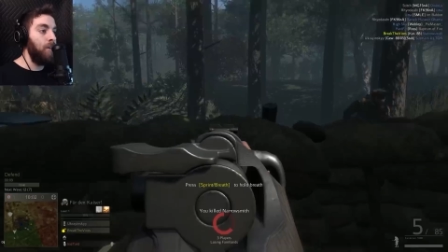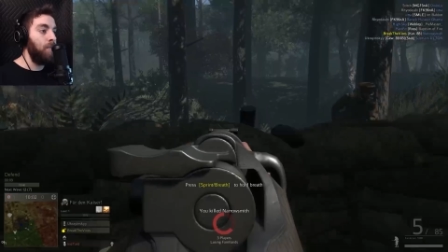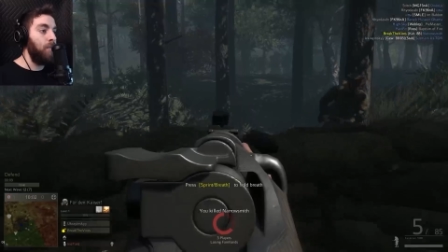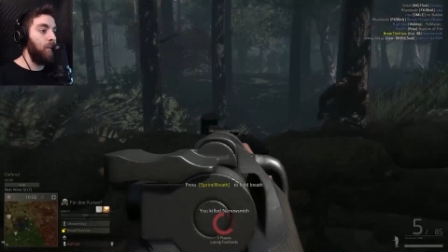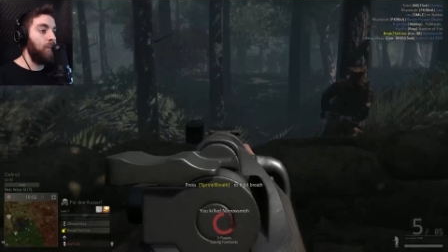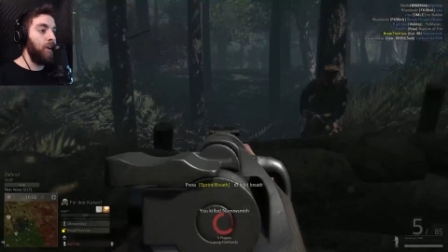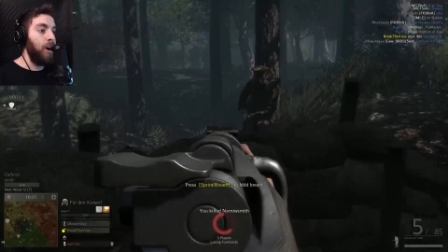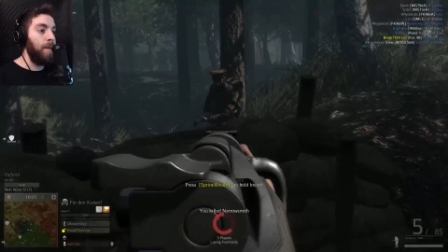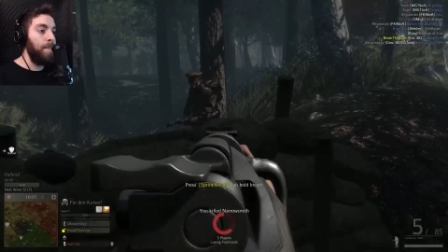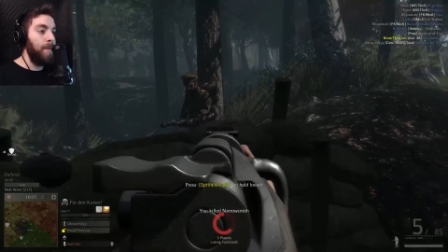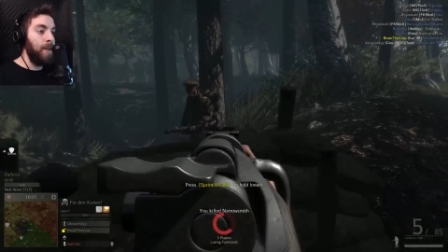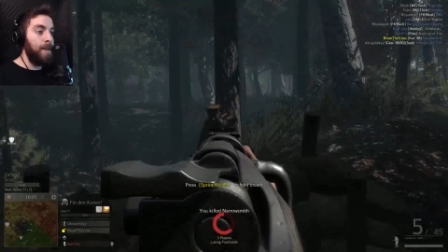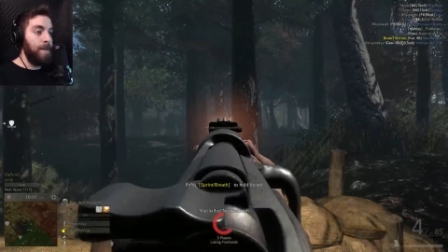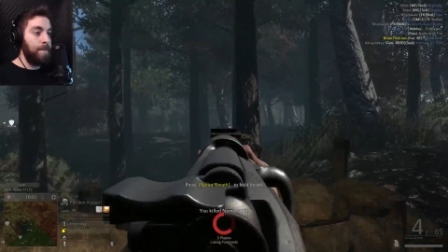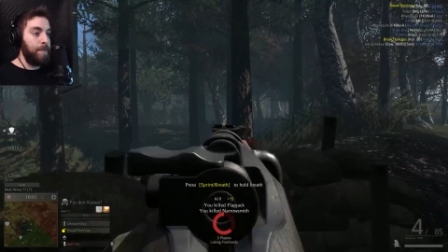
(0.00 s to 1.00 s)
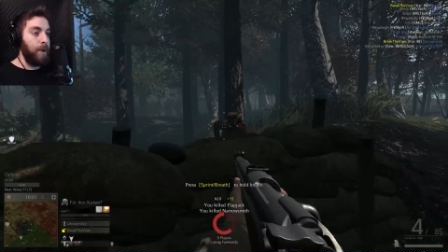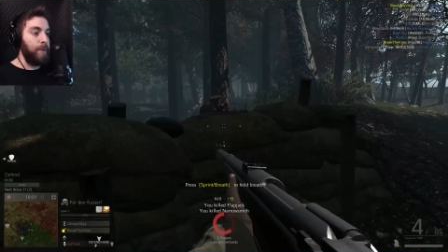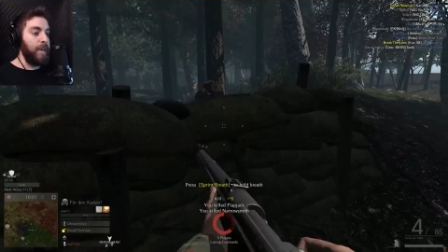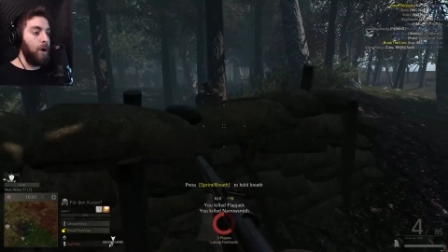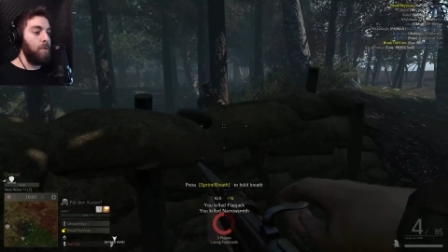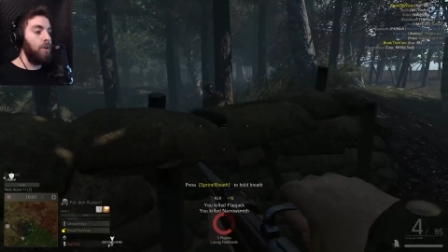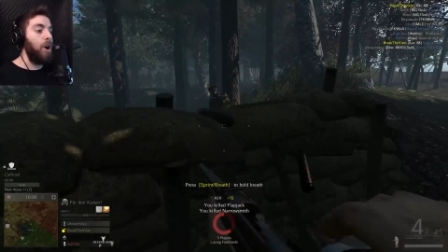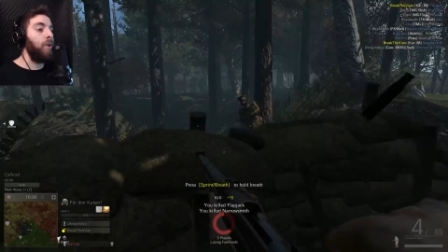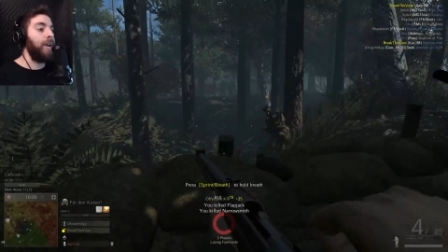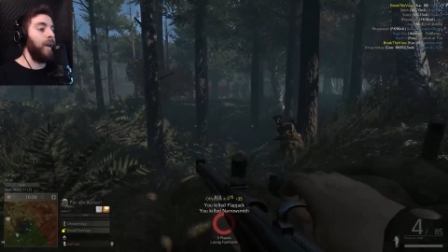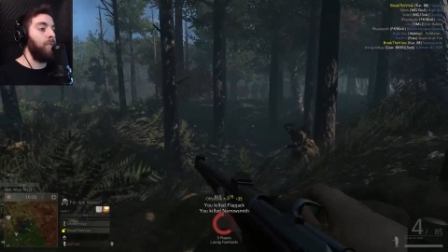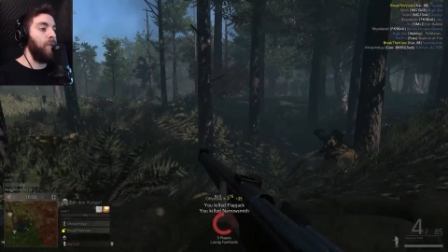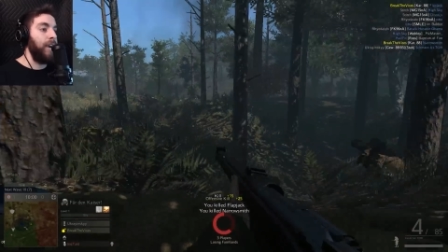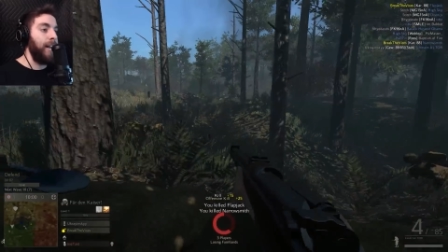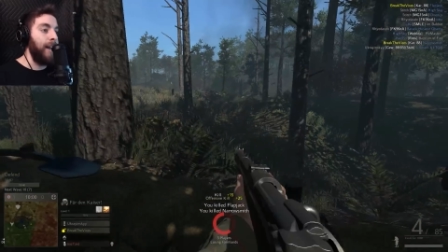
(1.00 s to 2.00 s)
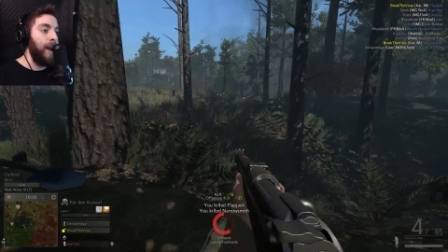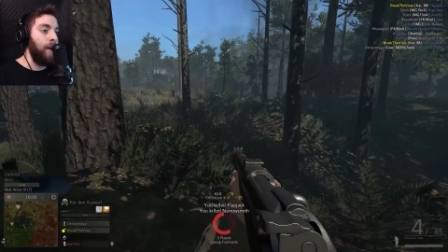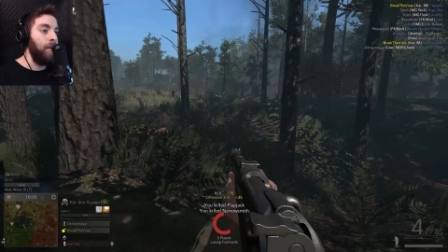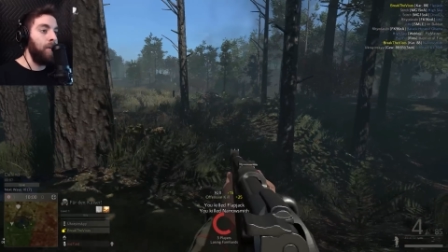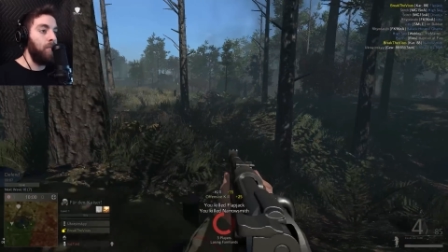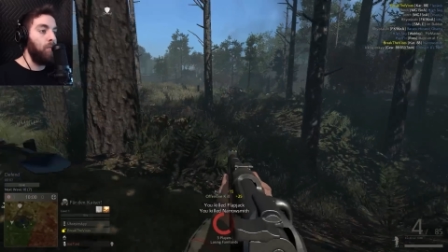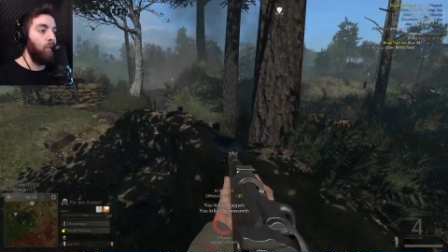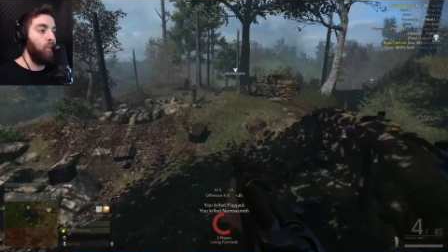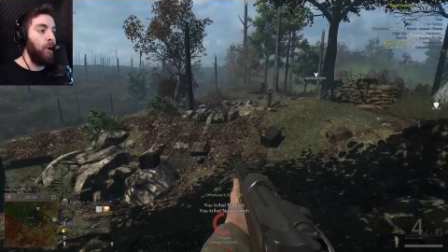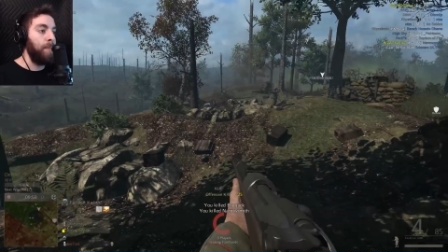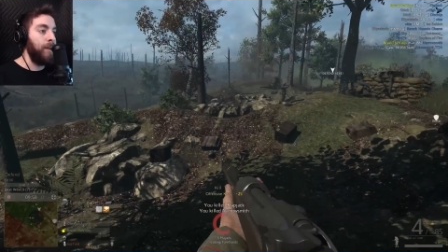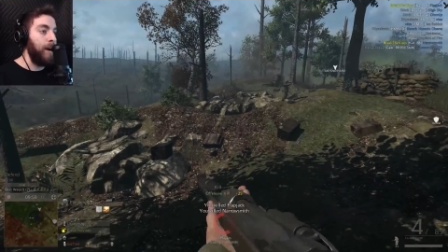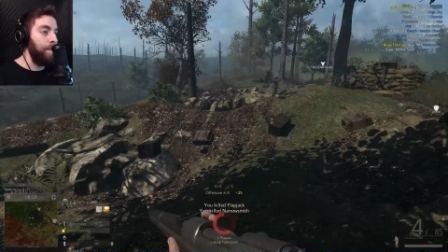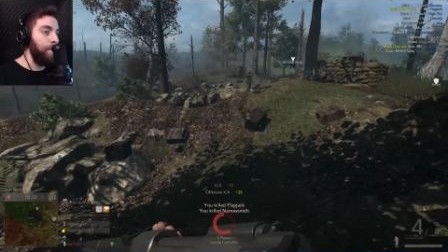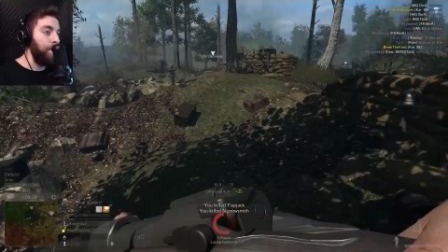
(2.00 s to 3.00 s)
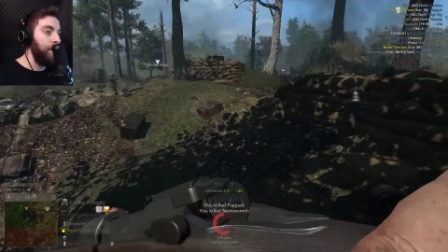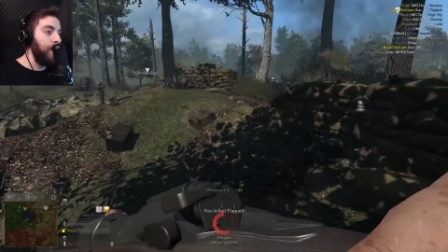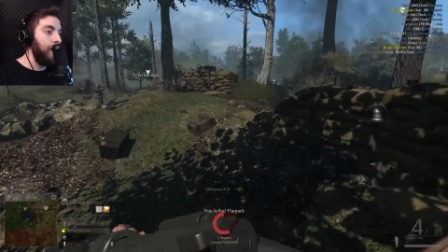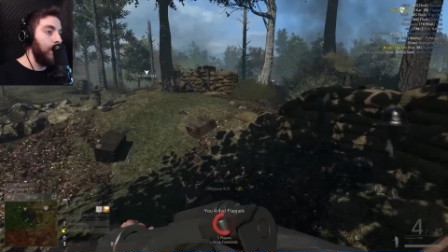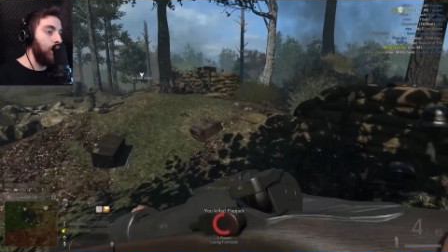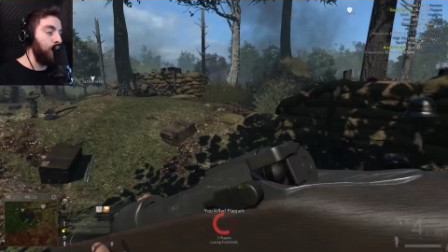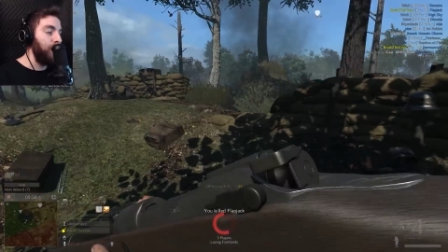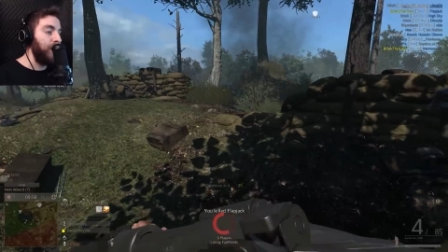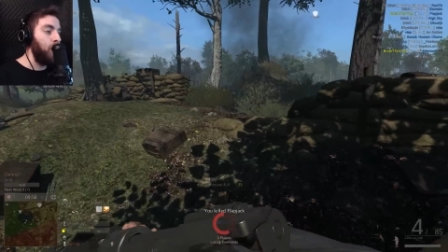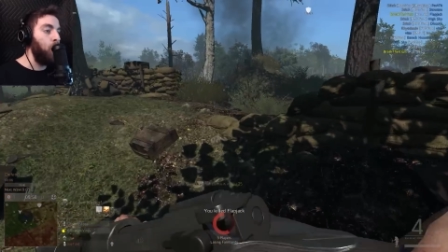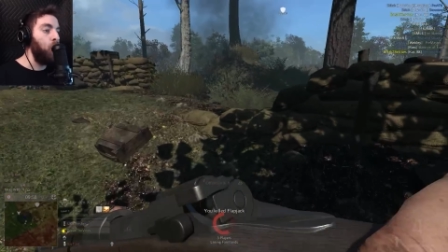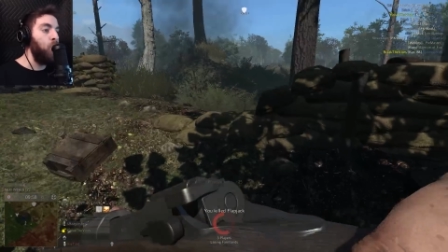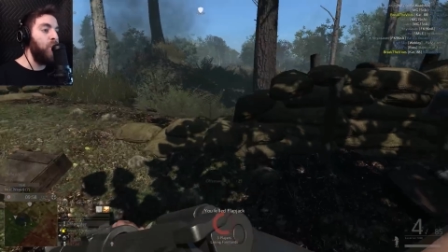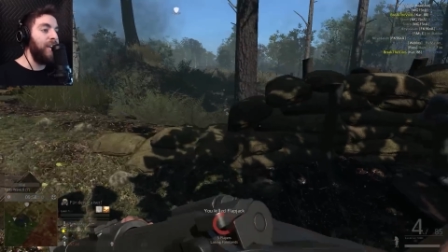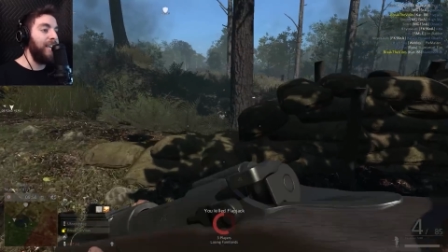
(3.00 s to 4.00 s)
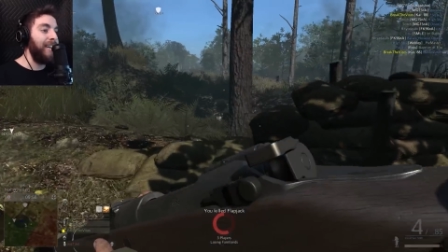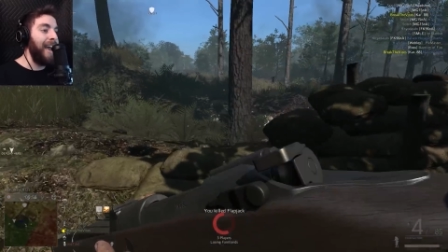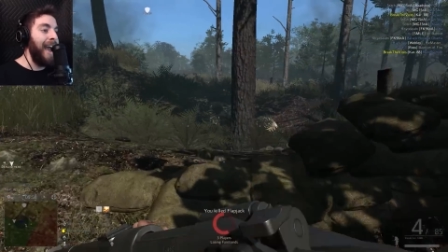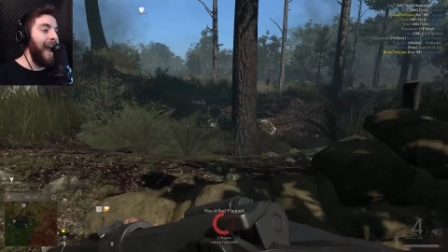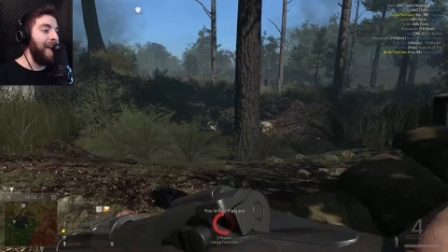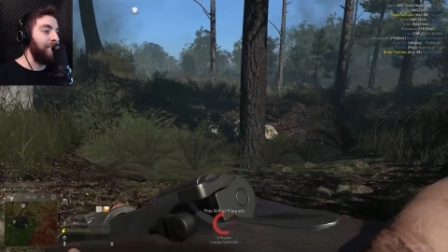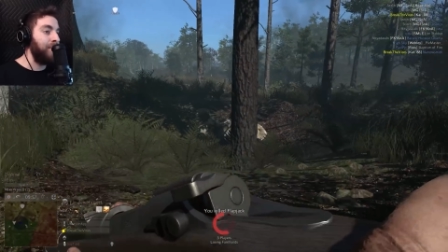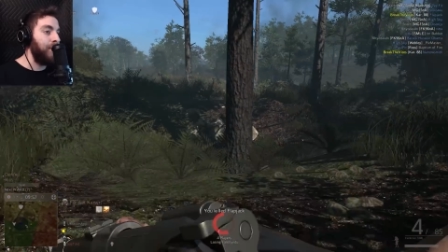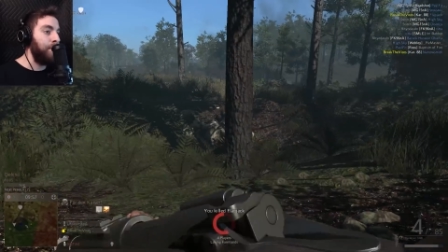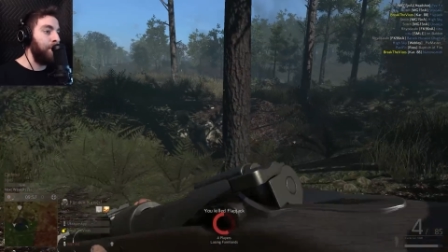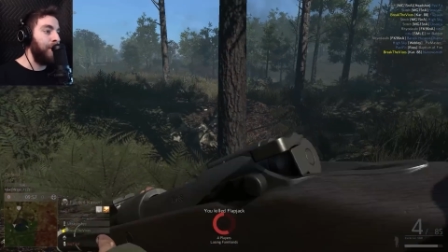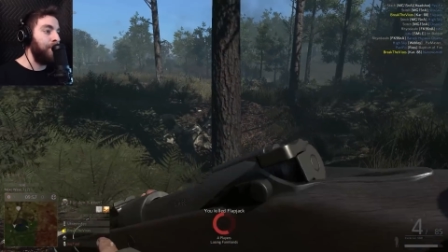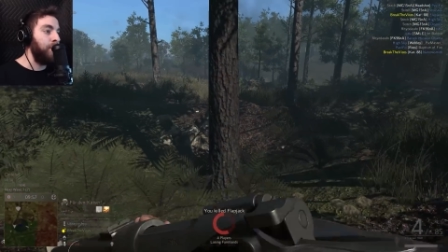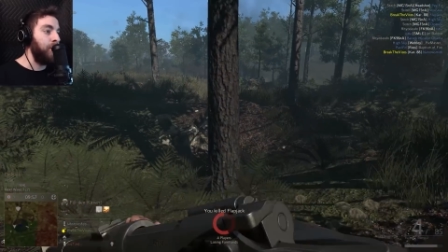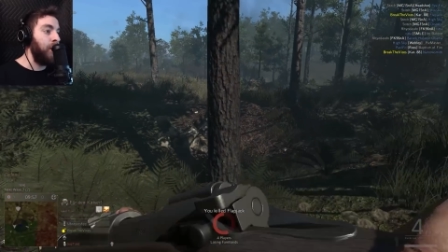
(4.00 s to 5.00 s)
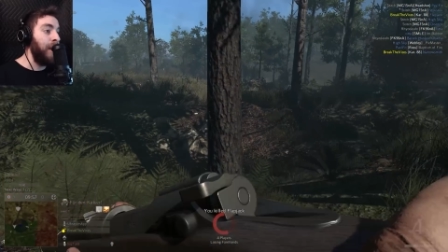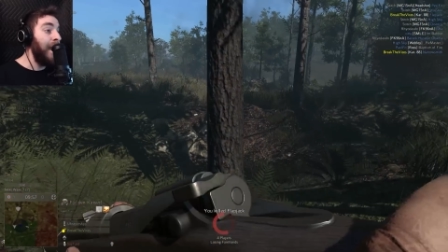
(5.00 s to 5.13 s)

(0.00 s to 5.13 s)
We're all calm. There we go. Okay, we're in it now. We're warmed up. It's been like a week and a half since I played Verdun.